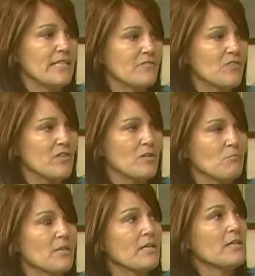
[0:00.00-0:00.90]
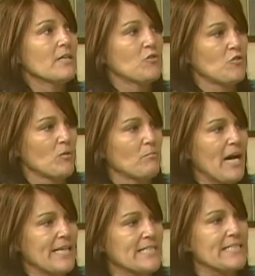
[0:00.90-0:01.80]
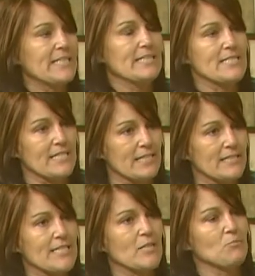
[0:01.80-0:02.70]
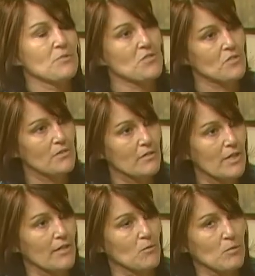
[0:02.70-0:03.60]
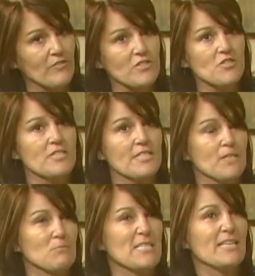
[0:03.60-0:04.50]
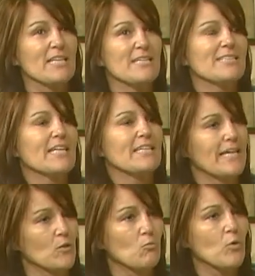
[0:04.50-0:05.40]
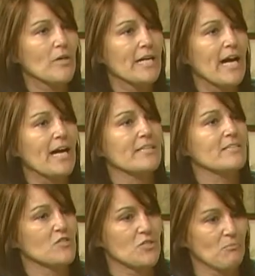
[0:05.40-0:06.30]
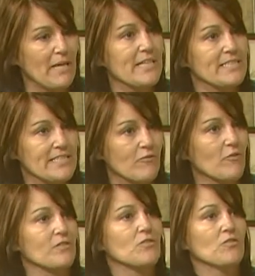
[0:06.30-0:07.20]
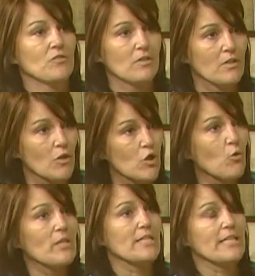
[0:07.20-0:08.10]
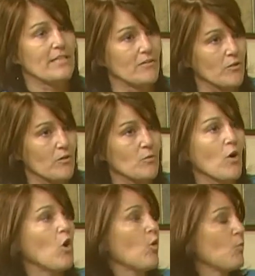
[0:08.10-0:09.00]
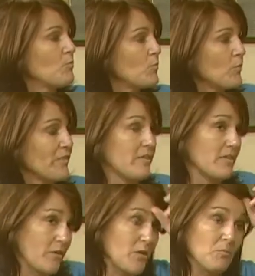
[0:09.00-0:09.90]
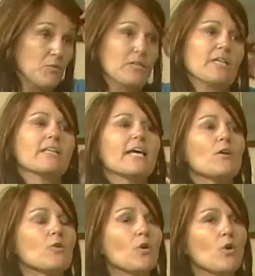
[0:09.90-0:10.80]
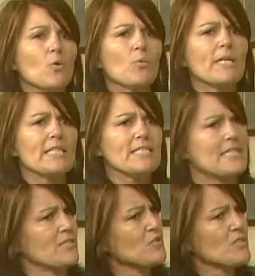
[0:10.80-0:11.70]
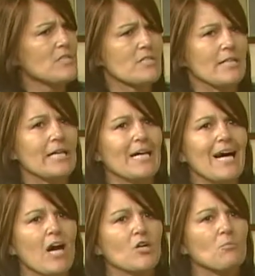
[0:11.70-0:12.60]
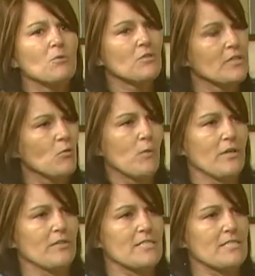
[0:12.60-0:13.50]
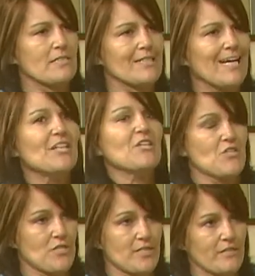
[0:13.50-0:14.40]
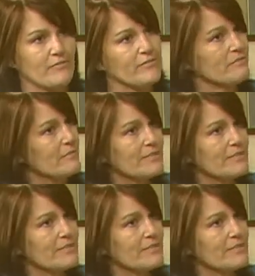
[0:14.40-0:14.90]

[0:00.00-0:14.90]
gives them some ideas and tips, uh, prevention tips, things that they can work on to make a difference locally in their own home, within mm-hmm. their community. And that really is it, just a community awareness mm-hmm. initiative.